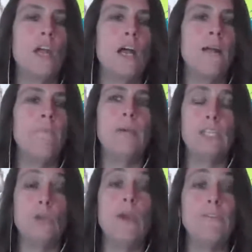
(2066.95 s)

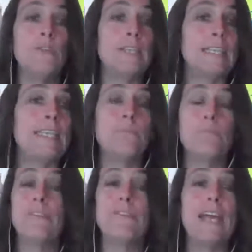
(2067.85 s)
but you have to at least
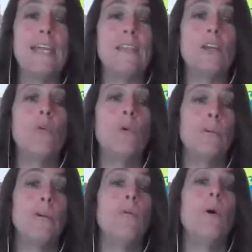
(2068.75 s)
provide the quote
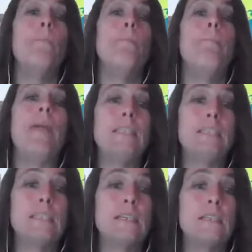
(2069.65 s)
unquote
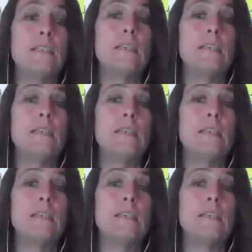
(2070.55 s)
basic